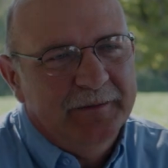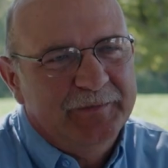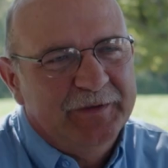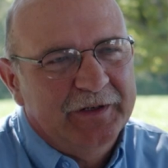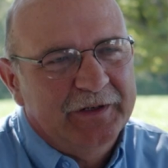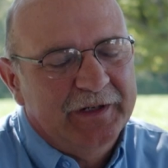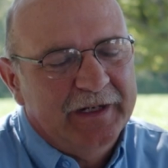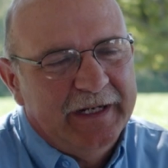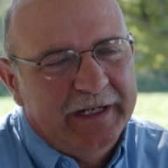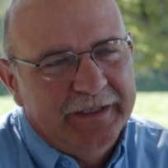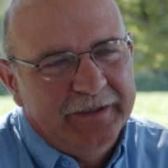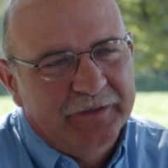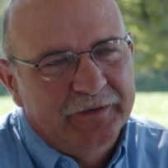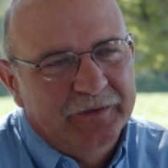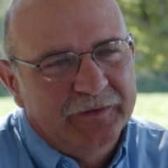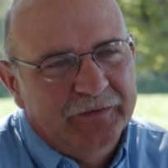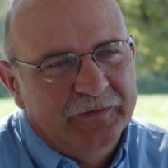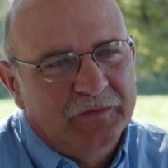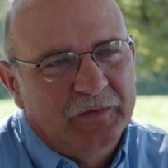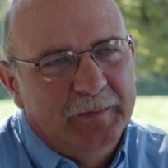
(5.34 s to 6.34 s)
I'm Terre
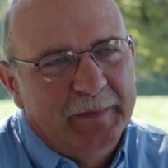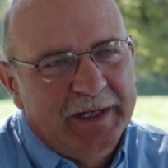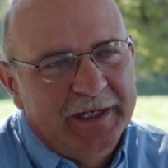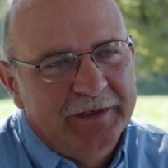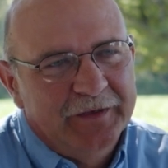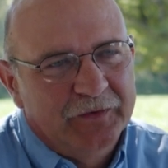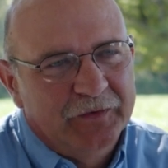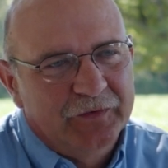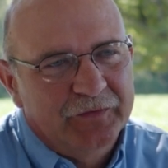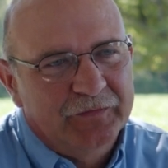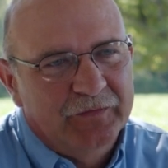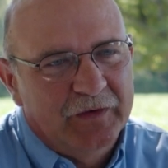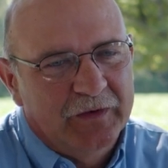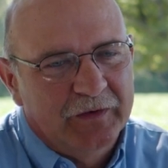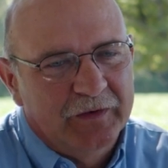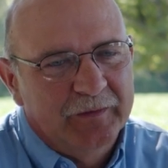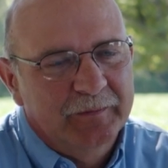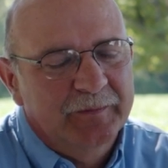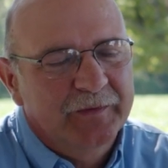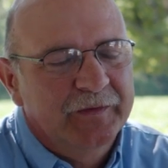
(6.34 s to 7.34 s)
Hayhurst from Hayhurst
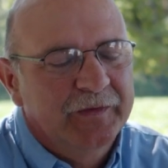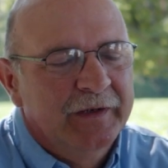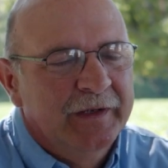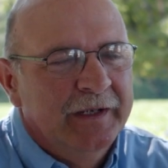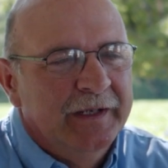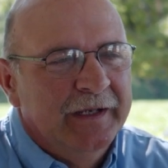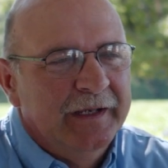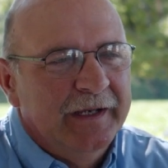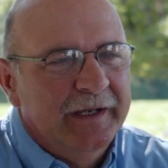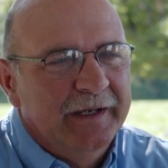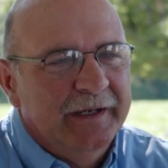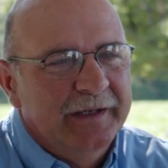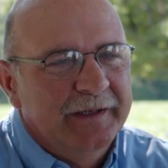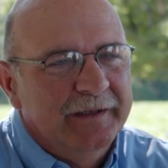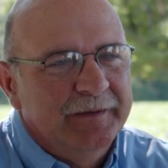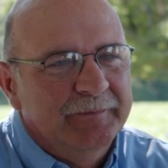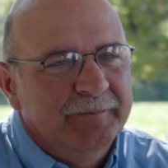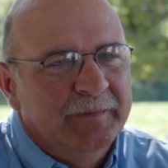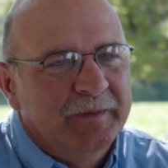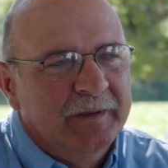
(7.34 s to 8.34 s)
Farms.
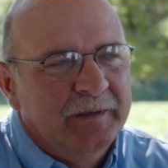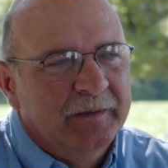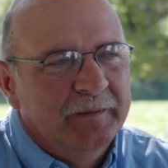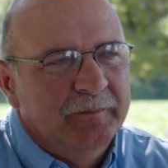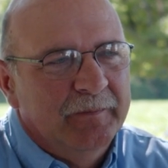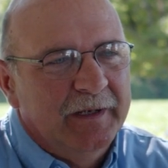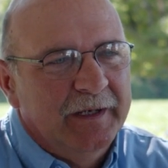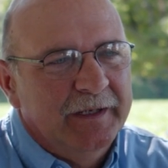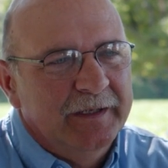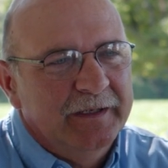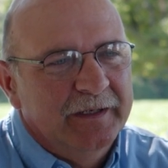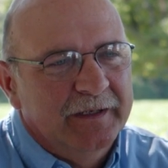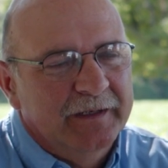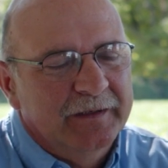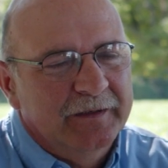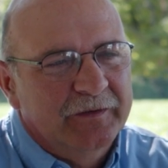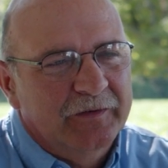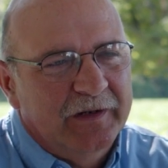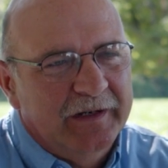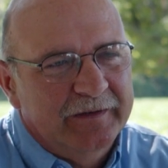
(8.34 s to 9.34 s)

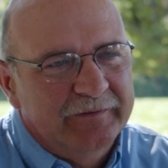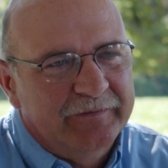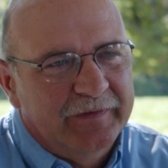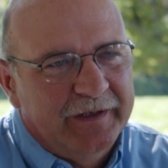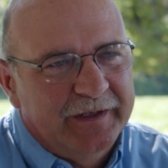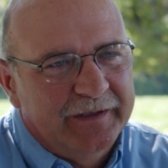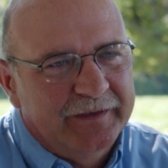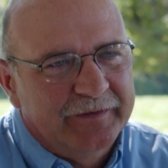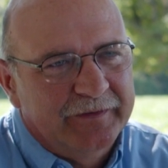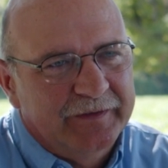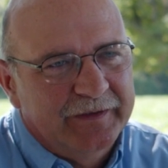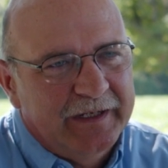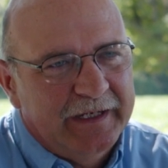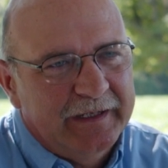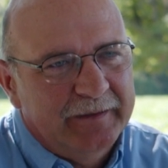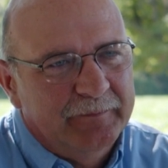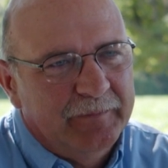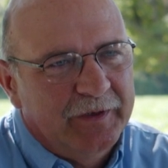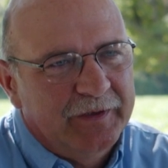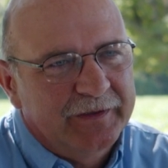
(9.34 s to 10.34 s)
My grandfather and
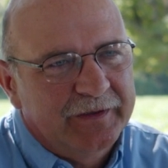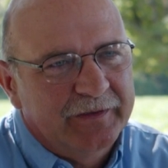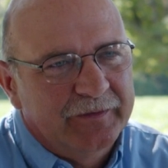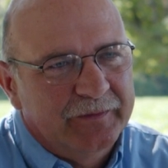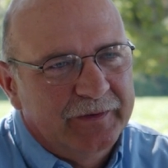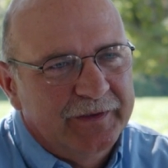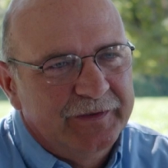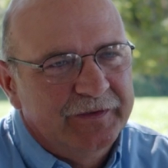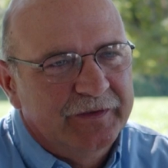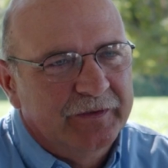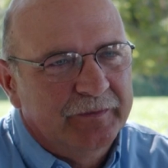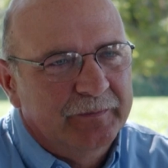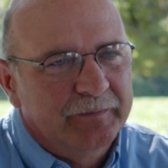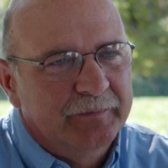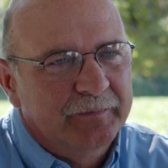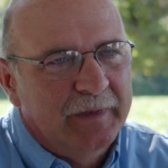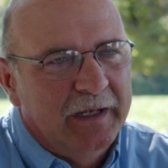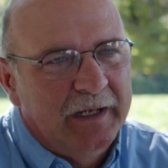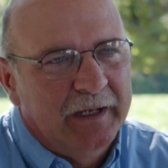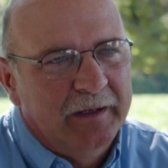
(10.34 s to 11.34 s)
dad bought the original
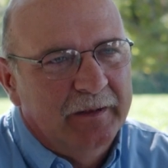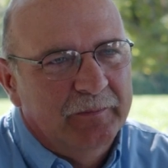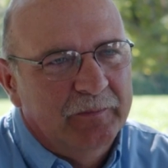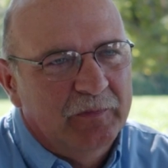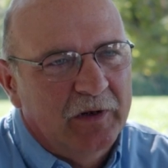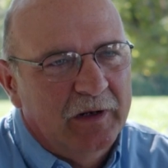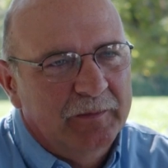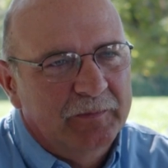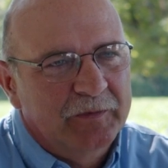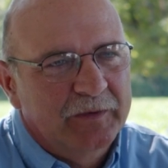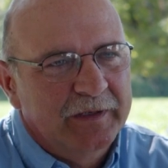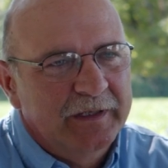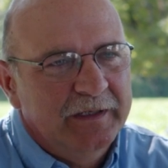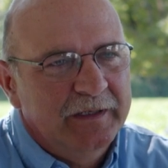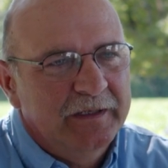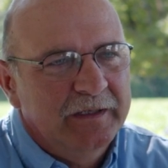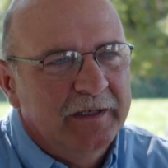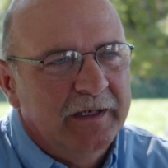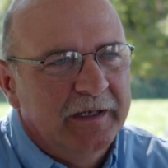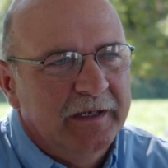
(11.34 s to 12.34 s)

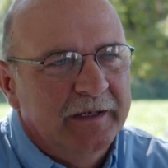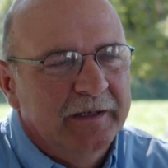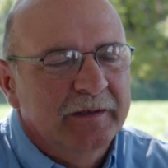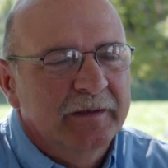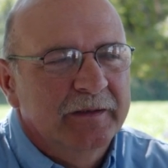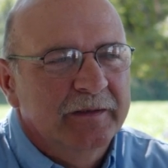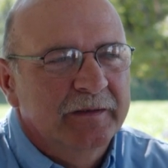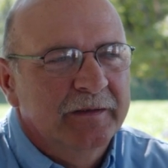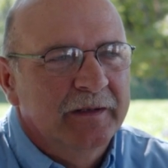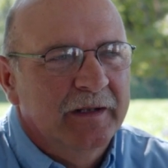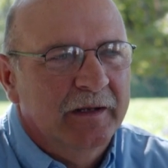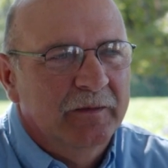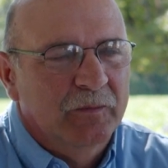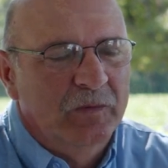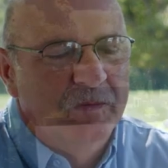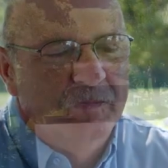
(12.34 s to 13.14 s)
property, not